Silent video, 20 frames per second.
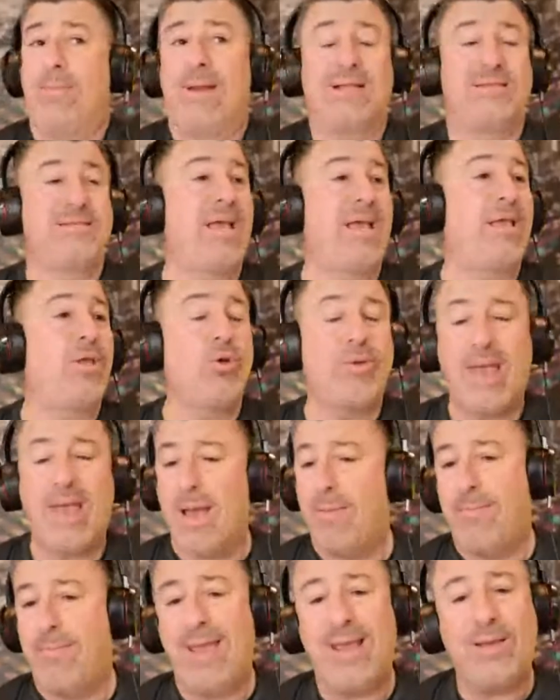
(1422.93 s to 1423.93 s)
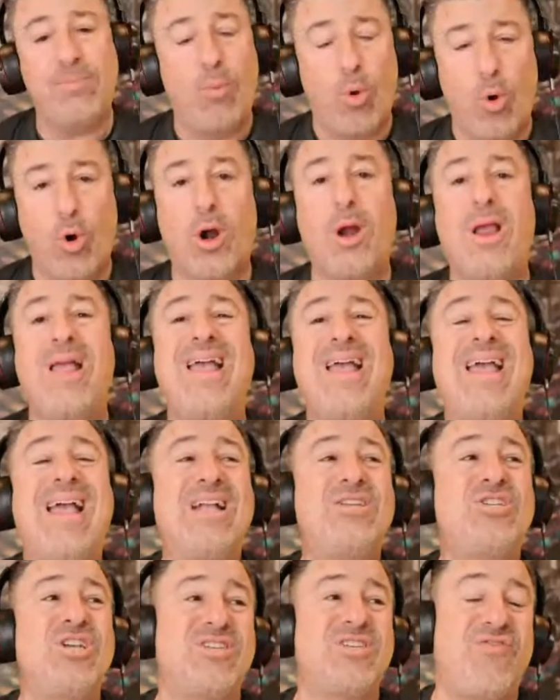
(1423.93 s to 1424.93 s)
I'm not saying you can't make more.
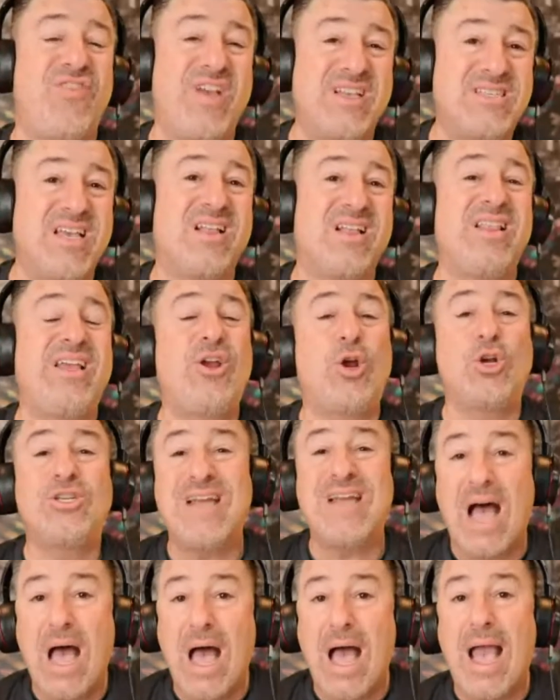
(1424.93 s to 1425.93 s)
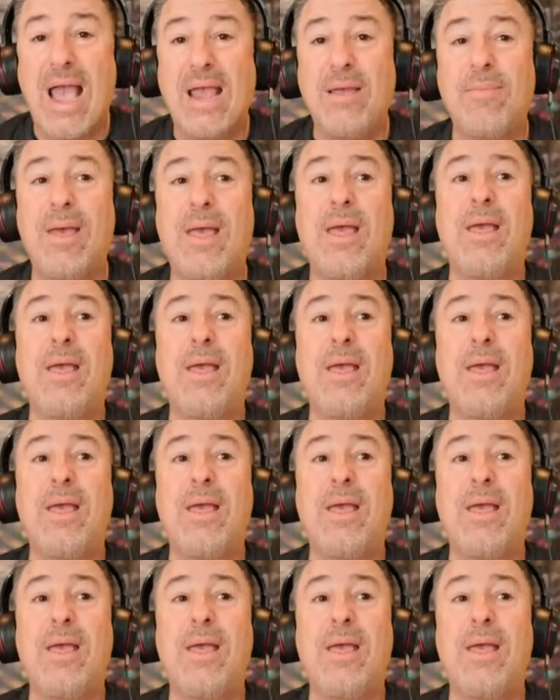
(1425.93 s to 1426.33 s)
It's just physically your time,